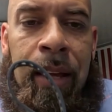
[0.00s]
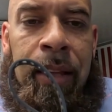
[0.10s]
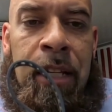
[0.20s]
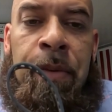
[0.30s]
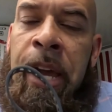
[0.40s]

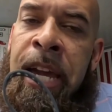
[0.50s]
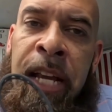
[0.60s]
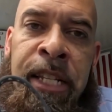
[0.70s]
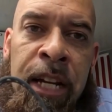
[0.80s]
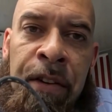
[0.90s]
that's why you
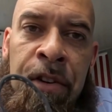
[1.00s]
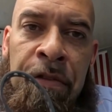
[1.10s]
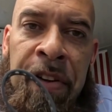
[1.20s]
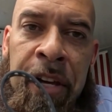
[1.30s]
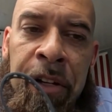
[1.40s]
got to check over your
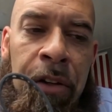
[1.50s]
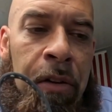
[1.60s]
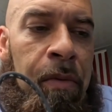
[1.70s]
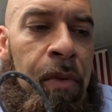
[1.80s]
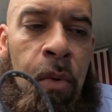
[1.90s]

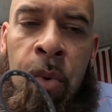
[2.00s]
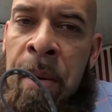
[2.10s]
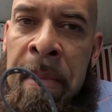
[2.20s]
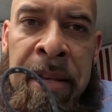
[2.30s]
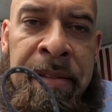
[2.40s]
vehicle. We
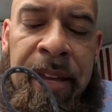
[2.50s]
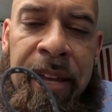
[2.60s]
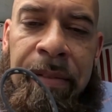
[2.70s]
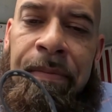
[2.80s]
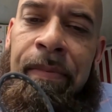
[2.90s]
missed
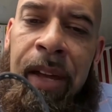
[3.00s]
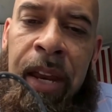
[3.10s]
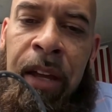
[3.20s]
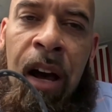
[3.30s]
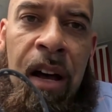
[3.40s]
it, and
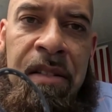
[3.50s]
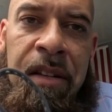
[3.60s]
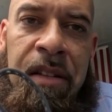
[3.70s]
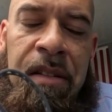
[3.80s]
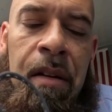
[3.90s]
it cost
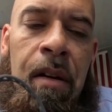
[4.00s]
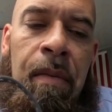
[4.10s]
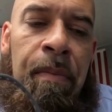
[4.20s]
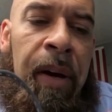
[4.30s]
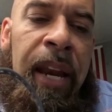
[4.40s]
us.
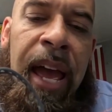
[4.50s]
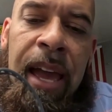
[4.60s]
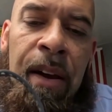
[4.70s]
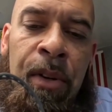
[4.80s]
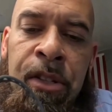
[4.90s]
But hey,
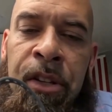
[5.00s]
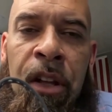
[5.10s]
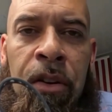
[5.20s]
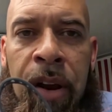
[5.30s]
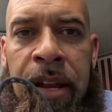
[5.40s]
it was still
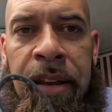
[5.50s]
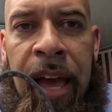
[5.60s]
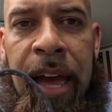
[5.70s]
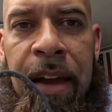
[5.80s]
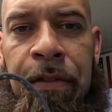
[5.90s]
a great
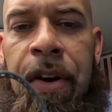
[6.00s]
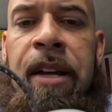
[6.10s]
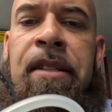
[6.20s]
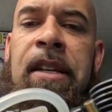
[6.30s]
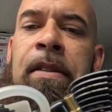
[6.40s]
day of
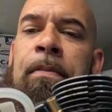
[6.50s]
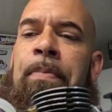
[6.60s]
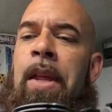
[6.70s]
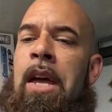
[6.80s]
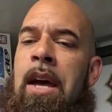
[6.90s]
racing.
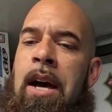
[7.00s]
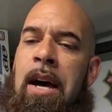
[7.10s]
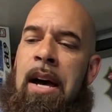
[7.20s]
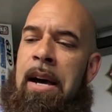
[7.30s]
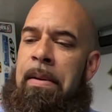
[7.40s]

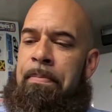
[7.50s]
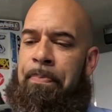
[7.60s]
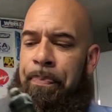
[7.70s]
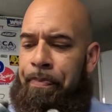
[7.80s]
Donald